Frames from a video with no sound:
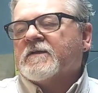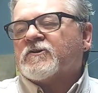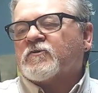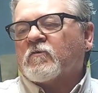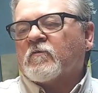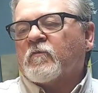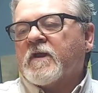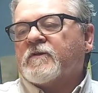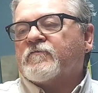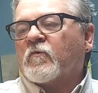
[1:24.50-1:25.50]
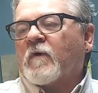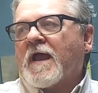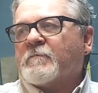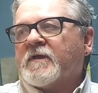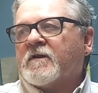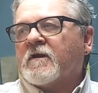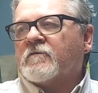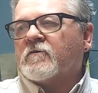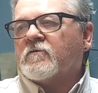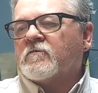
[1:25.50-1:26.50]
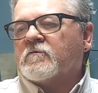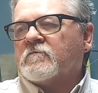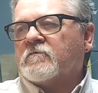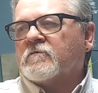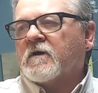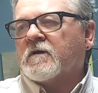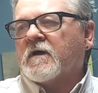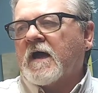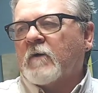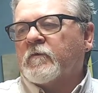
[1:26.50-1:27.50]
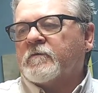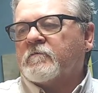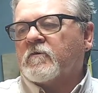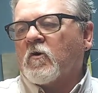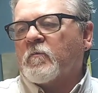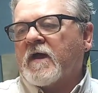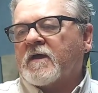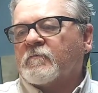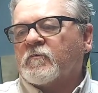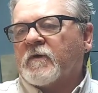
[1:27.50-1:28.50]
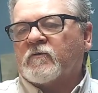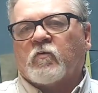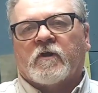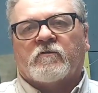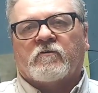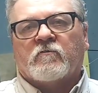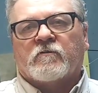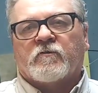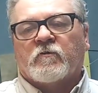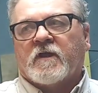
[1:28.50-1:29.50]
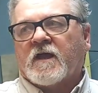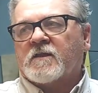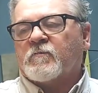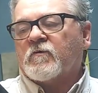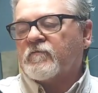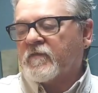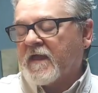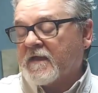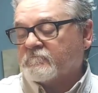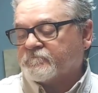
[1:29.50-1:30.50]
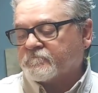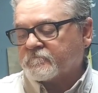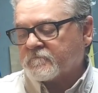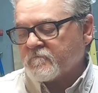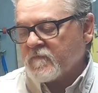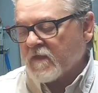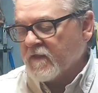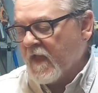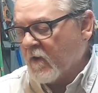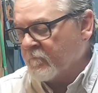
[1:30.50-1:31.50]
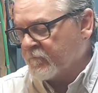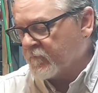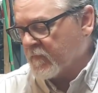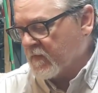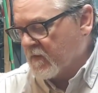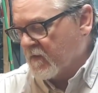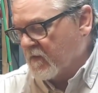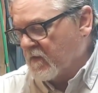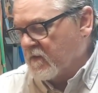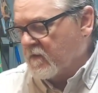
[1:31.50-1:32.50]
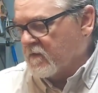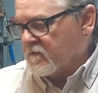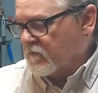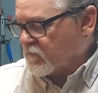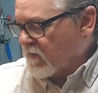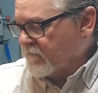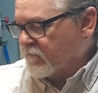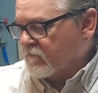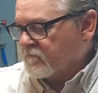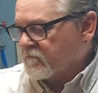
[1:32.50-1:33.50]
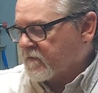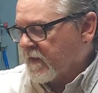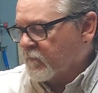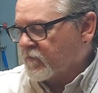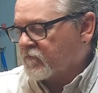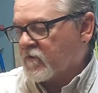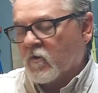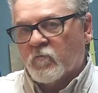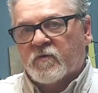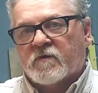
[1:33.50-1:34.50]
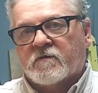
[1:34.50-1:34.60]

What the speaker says: Short range for rabbit, although I would go back up to my 22 or 30 caliber for that. Now, this rifle came with a scope.